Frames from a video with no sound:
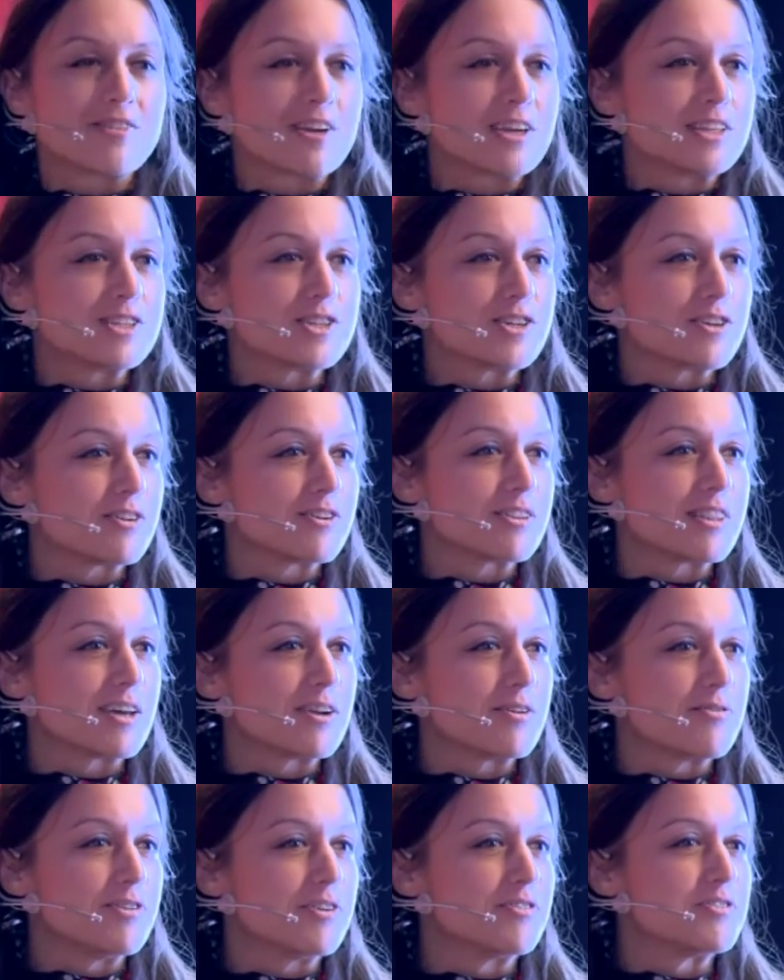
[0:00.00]
answer that
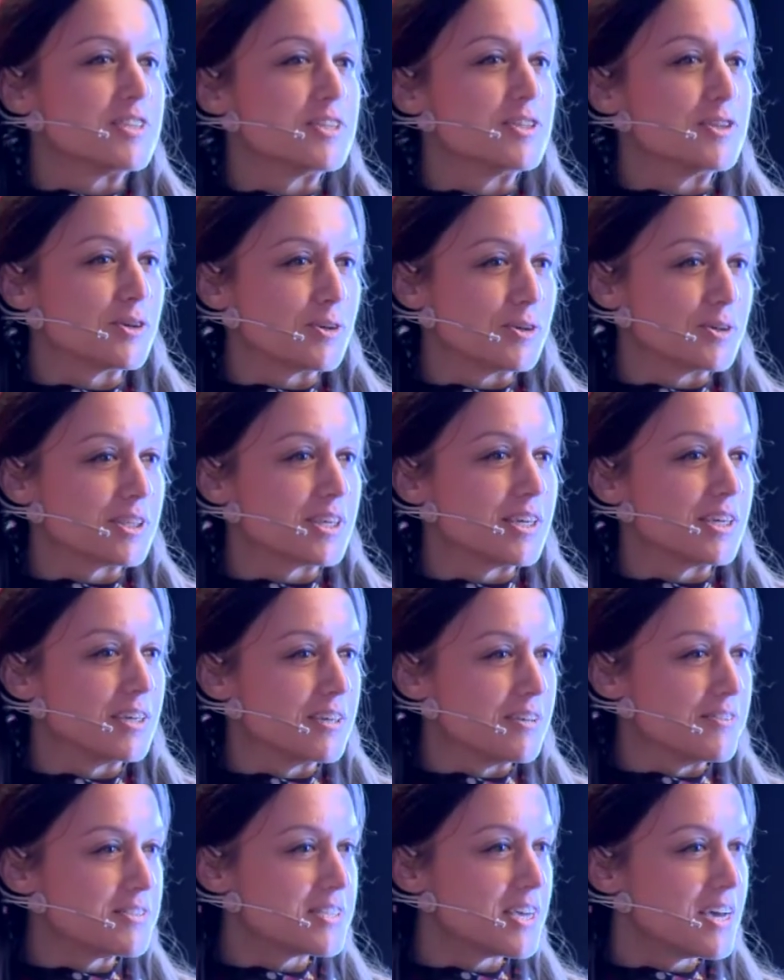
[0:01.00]
a 15-year-old
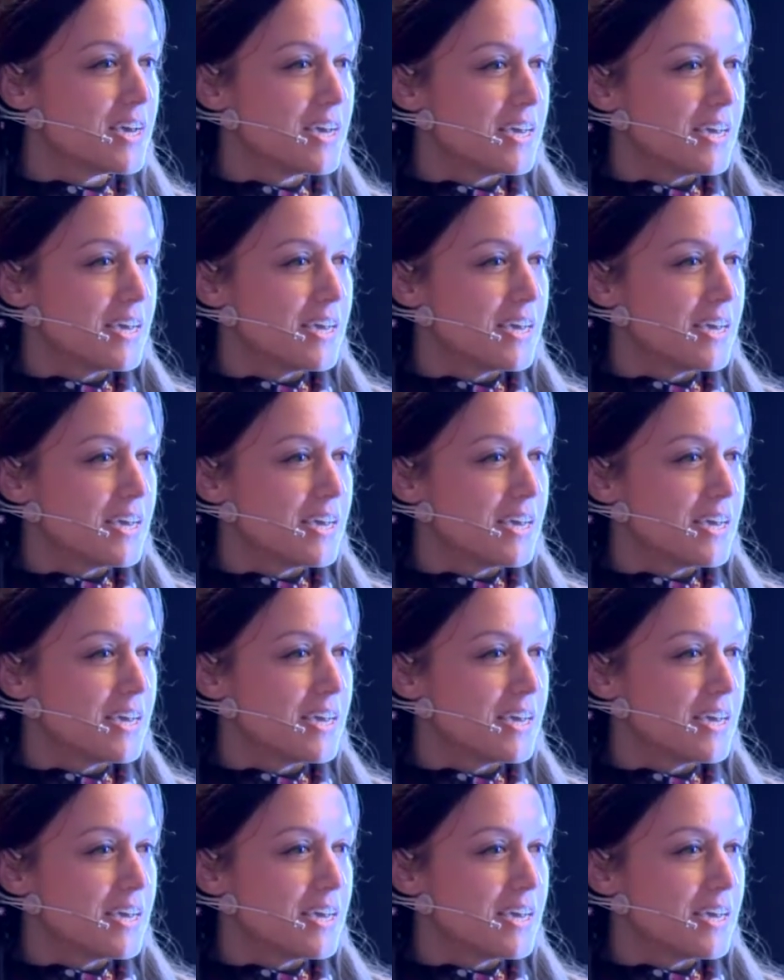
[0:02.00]
gives